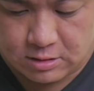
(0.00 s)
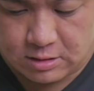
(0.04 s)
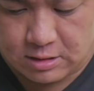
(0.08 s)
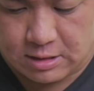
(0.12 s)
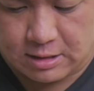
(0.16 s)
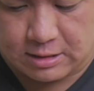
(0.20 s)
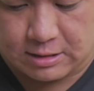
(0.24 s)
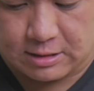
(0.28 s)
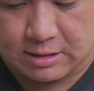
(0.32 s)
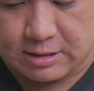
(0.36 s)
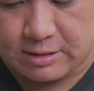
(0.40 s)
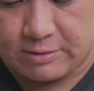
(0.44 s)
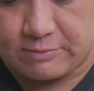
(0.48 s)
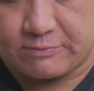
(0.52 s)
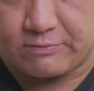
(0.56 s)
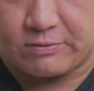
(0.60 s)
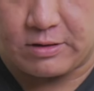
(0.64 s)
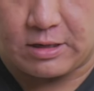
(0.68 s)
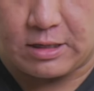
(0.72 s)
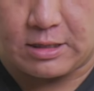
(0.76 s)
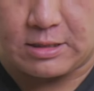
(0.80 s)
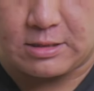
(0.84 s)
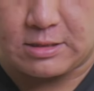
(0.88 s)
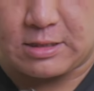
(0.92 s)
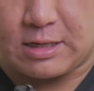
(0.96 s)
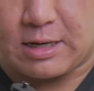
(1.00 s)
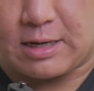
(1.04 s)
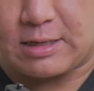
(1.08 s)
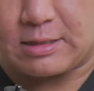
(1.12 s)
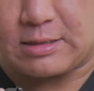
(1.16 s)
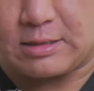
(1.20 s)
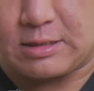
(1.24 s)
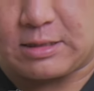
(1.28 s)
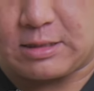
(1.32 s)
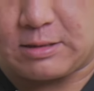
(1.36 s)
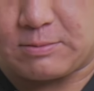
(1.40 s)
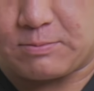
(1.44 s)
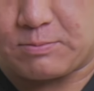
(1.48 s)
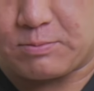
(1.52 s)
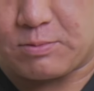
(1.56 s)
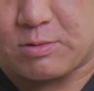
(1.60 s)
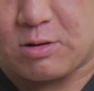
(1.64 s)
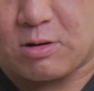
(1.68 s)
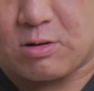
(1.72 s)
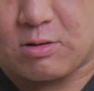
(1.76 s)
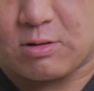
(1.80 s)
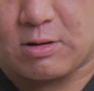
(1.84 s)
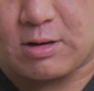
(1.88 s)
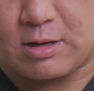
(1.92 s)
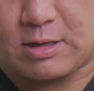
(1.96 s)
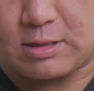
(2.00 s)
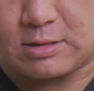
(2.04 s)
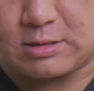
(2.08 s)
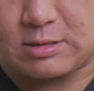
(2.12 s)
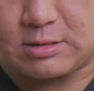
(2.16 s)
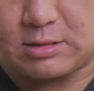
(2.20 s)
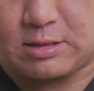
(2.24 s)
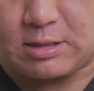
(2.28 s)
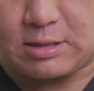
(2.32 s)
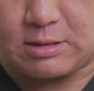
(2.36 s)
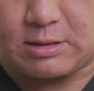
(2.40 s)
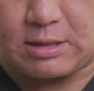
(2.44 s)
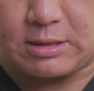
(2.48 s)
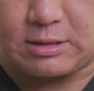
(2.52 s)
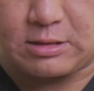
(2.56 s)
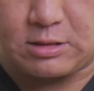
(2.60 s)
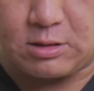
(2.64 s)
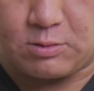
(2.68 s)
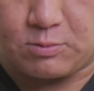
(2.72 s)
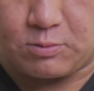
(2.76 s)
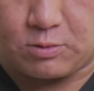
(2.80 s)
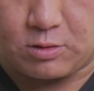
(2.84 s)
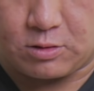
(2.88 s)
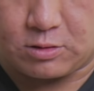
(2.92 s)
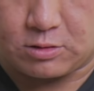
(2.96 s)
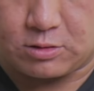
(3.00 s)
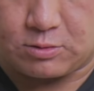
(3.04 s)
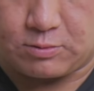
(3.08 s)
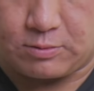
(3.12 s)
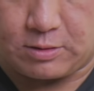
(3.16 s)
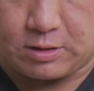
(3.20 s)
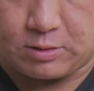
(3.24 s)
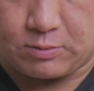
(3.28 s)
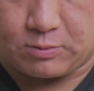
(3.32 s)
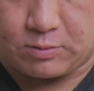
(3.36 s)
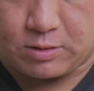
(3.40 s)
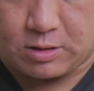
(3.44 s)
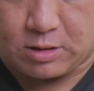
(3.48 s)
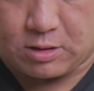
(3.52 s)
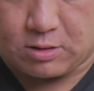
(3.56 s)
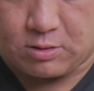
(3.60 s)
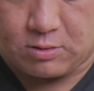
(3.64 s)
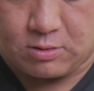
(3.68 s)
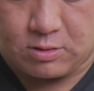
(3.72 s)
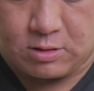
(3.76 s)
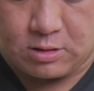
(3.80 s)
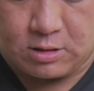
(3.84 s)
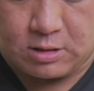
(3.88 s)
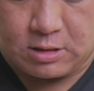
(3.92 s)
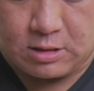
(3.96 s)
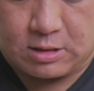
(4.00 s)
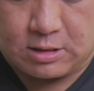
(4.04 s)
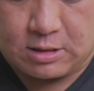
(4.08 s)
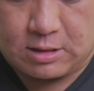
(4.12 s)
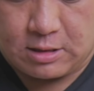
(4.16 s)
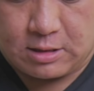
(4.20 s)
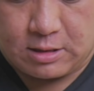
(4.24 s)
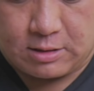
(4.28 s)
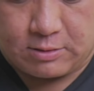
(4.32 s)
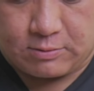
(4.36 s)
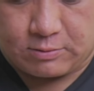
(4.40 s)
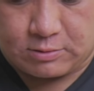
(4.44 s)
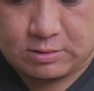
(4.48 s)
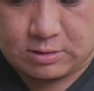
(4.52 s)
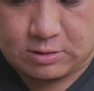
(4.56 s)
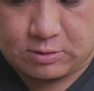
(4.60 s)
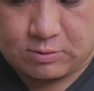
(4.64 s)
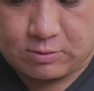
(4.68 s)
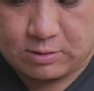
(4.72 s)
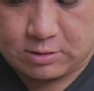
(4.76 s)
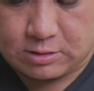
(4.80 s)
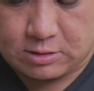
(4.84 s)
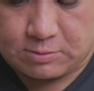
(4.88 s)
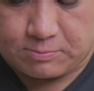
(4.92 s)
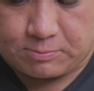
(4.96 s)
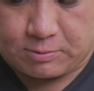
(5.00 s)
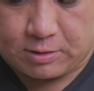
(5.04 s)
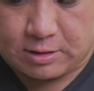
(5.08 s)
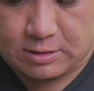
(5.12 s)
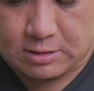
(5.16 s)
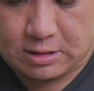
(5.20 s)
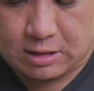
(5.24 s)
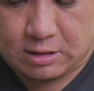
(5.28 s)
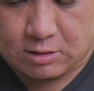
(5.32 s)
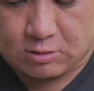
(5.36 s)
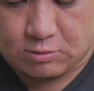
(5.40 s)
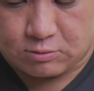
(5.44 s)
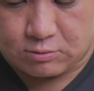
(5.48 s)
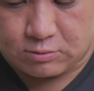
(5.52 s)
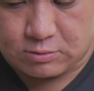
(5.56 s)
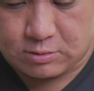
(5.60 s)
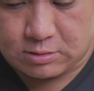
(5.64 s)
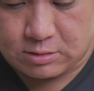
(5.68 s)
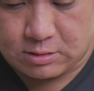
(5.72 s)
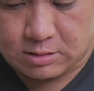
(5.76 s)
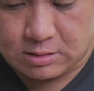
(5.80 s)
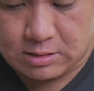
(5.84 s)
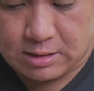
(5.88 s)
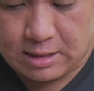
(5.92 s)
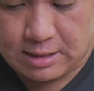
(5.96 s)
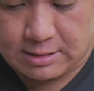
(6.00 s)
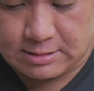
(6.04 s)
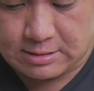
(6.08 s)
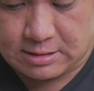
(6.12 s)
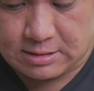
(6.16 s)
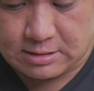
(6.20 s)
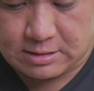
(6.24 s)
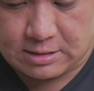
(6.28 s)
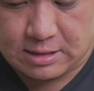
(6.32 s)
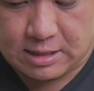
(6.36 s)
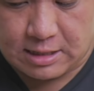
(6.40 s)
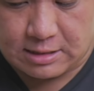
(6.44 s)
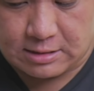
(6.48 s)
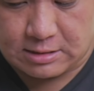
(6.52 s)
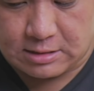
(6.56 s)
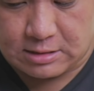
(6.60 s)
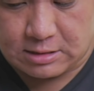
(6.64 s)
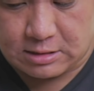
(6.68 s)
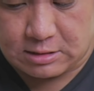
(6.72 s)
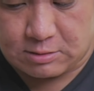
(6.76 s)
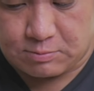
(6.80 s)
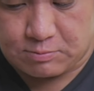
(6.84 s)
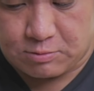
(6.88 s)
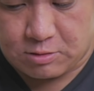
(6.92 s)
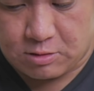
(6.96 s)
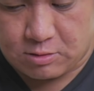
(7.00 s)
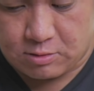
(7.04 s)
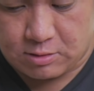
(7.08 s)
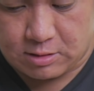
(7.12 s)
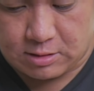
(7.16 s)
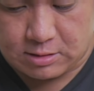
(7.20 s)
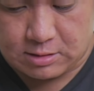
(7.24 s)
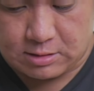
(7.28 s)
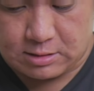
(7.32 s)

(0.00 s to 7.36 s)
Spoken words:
like a really tiny ball head that actually works really well. Was quite surprised how nice and tight this ball head